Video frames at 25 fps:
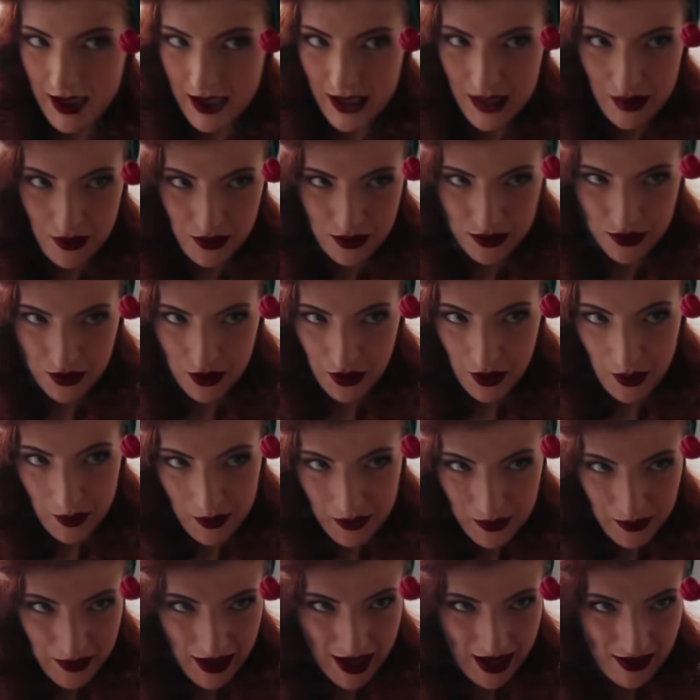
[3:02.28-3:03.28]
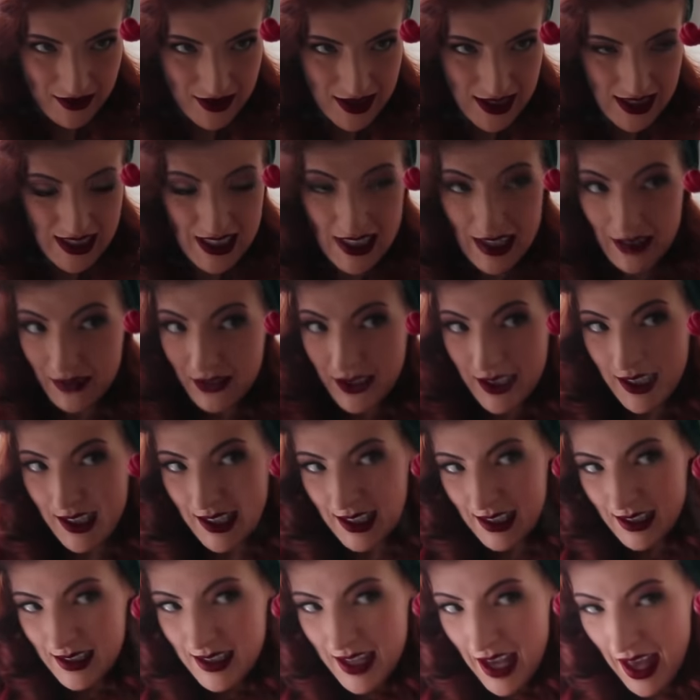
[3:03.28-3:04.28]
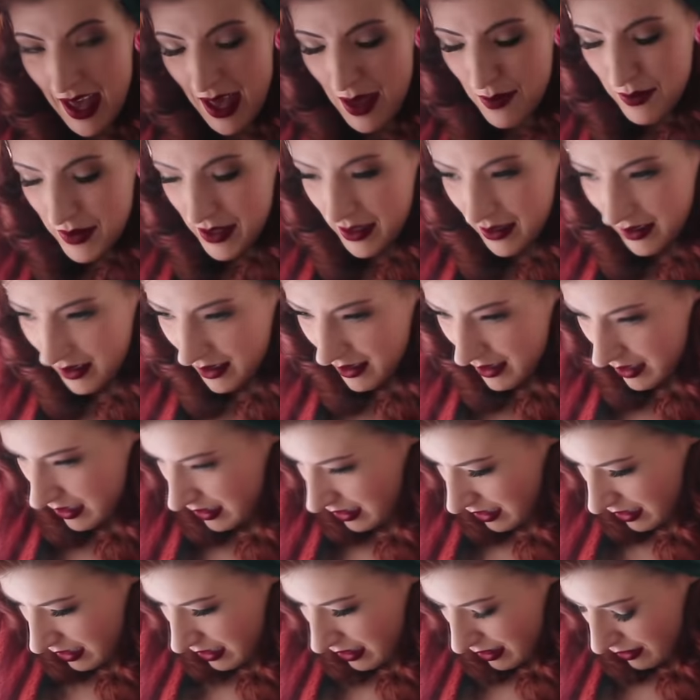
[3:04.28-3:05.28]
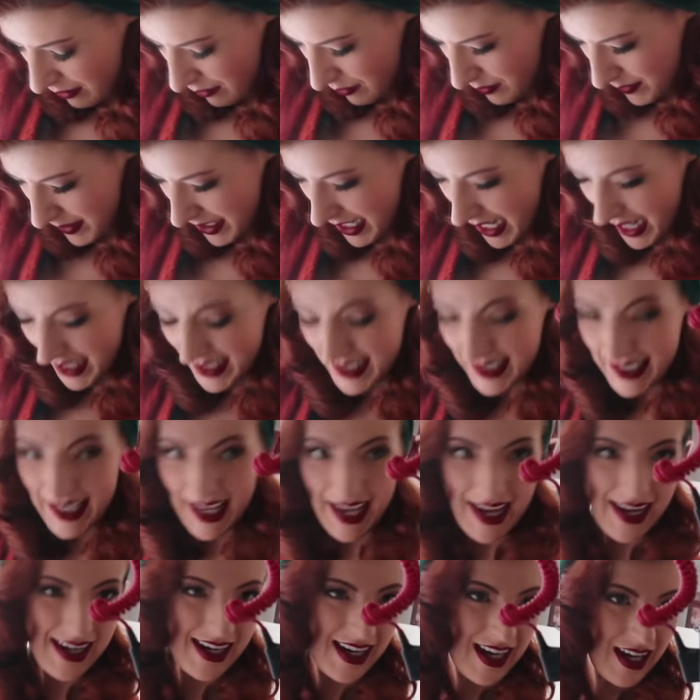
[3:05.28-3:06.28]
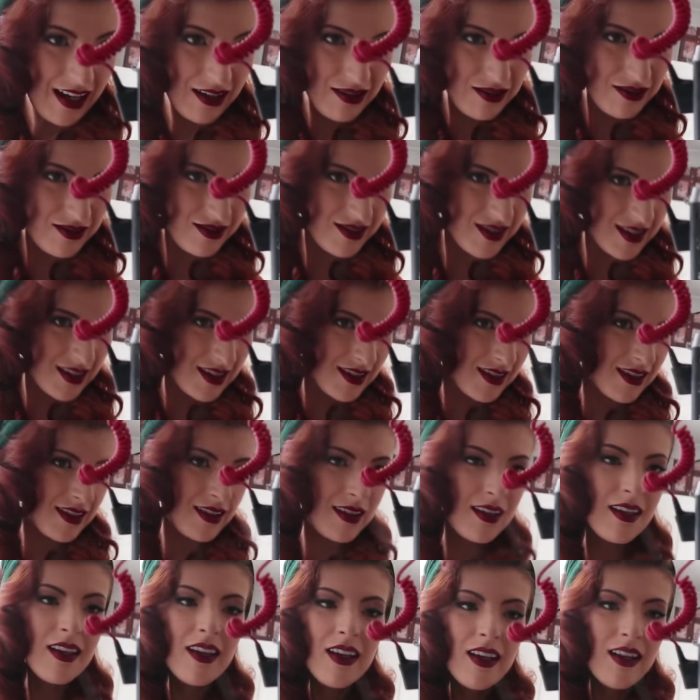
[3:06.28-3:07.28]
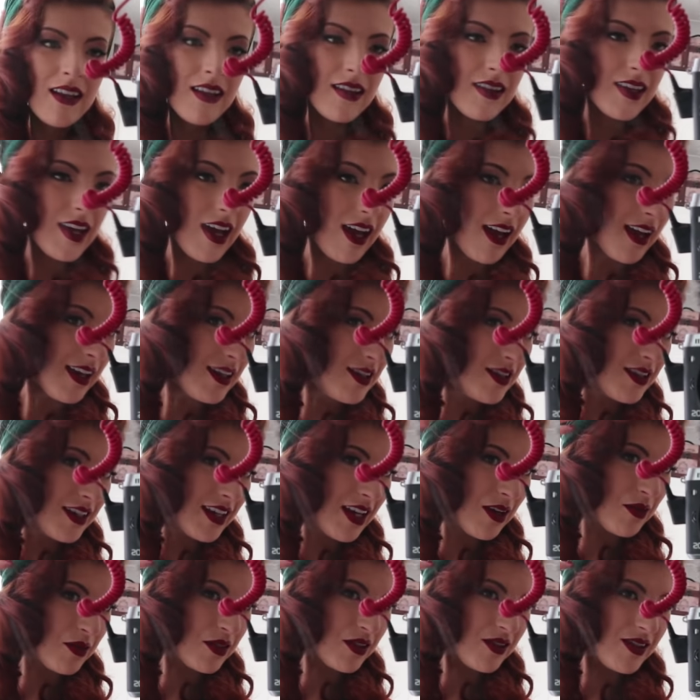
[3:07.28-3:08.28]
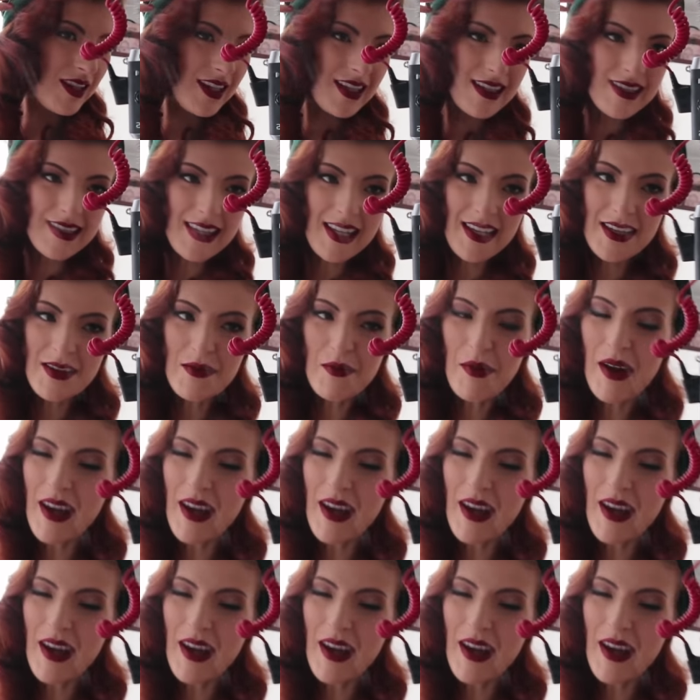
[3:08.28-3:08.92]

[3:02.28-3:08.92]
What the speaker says: So on top we have this lovely little turban from Lady K Loves. You can get one of these in